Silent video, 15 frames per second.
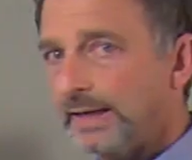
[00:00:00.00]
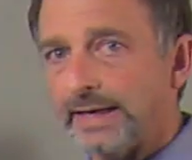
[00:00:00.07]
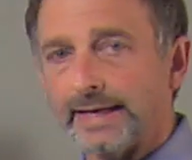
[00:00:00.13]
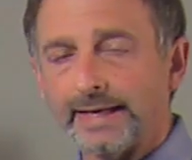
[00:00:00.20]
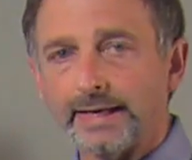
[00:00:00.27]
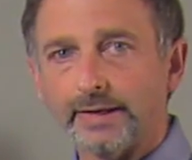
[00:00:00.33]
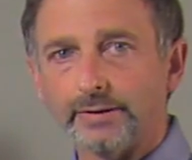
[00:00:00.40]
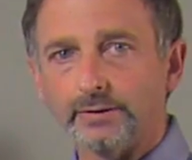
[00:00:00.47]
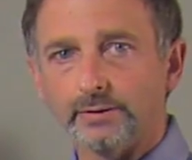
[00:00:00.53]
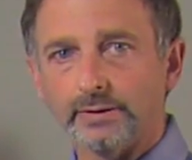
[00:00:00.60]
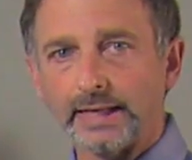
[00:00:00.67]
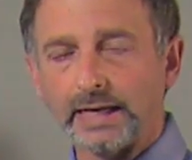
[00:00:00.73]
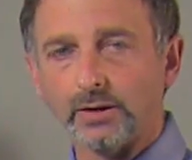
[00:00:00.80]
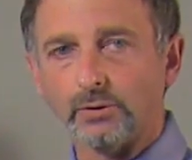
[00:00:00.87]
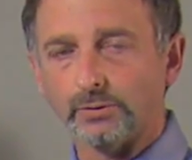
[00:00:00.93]
and
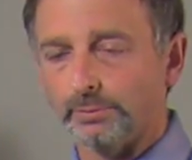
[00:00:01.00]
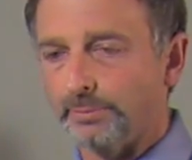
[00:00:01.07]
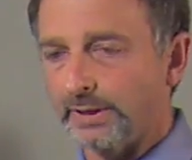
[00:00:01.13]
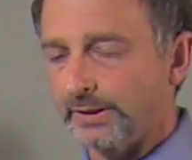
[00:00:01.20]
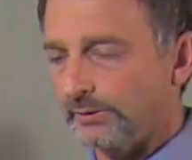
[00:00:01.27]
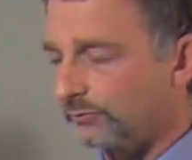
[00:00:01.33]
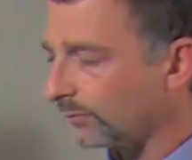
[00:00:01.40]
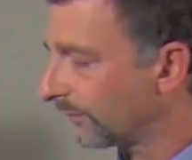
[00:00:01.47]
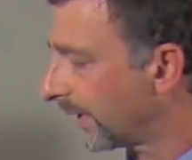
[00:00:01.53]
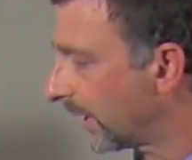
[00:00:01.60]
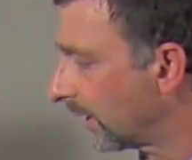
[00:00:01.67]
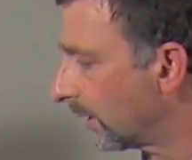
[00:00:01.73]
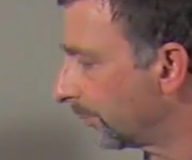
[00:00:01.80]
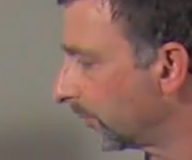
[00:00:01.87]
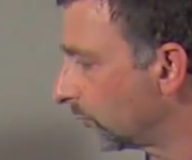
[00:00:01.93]
how the money is
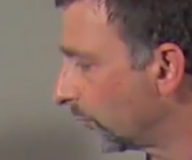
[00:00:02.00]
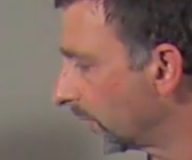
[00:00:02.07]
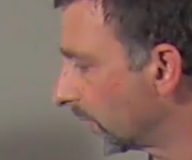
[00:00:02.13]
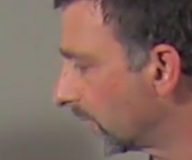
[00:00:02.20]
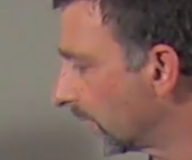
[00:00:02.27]
divided up between